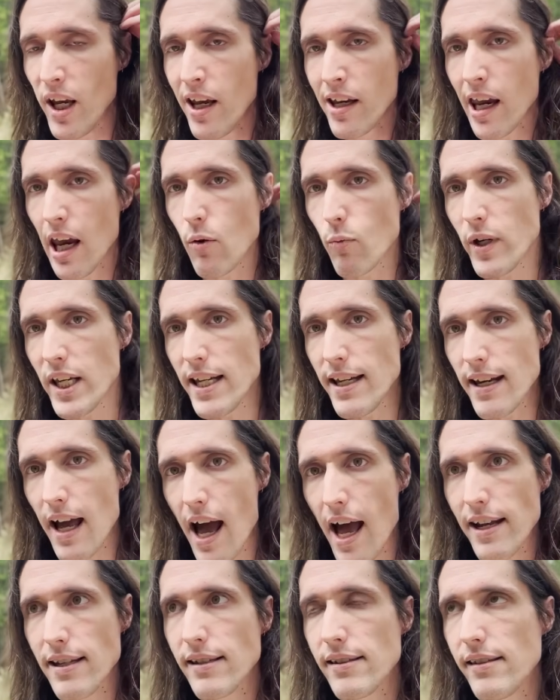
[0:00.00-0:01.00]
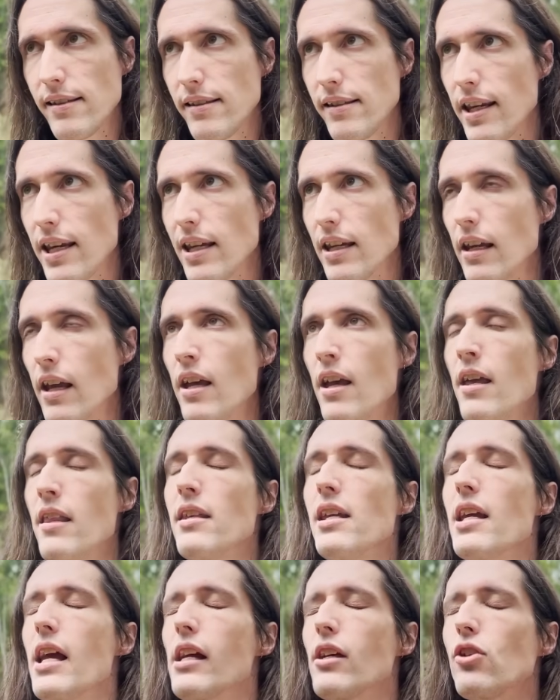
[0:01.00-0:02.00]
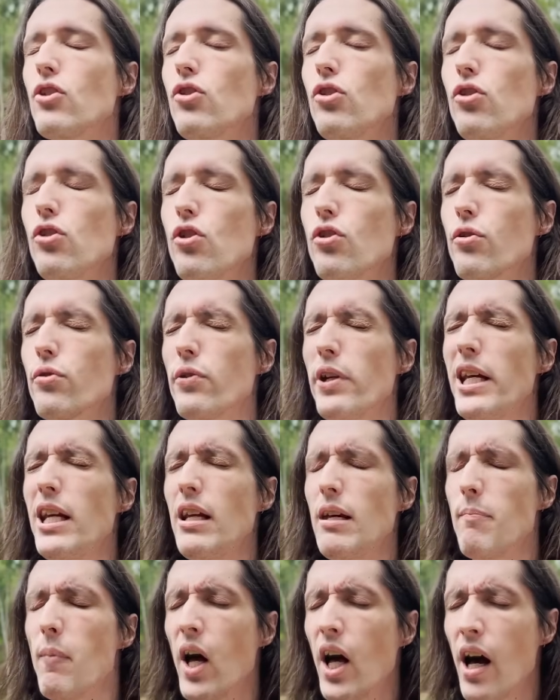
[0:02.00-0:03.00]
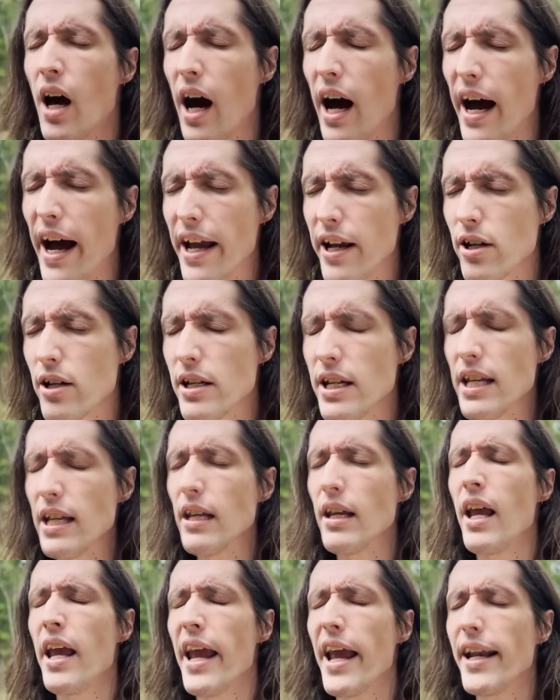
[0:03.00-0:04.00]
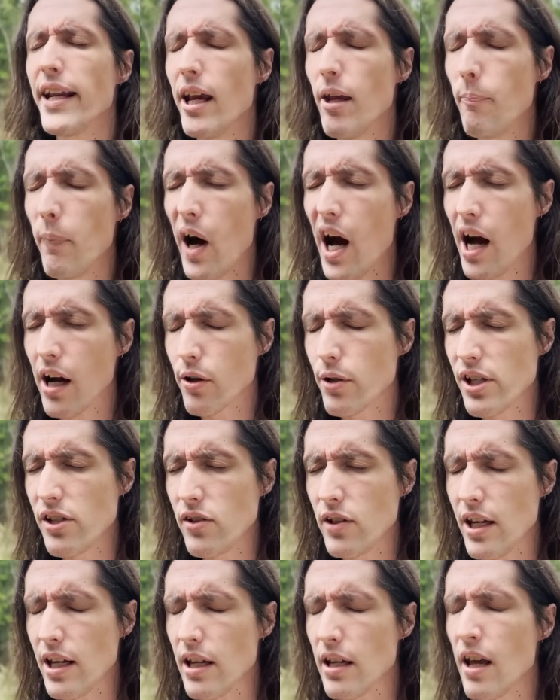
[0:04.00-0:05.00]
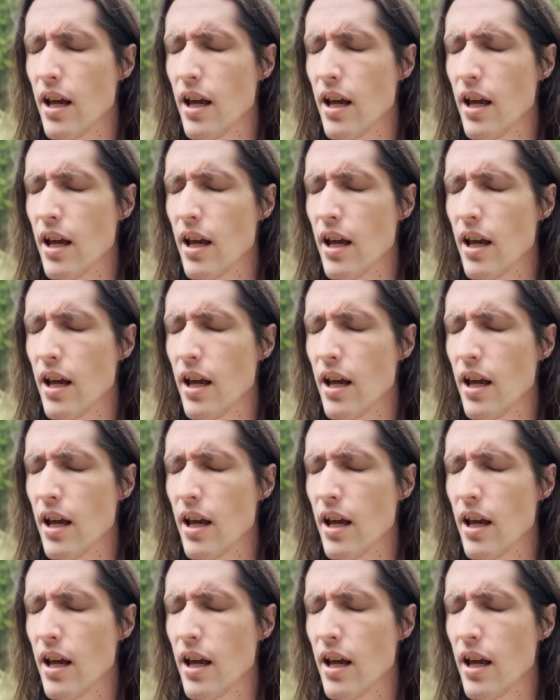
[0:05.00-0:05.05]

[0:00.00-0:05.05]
Can we not see the extreme irony and hypocrisy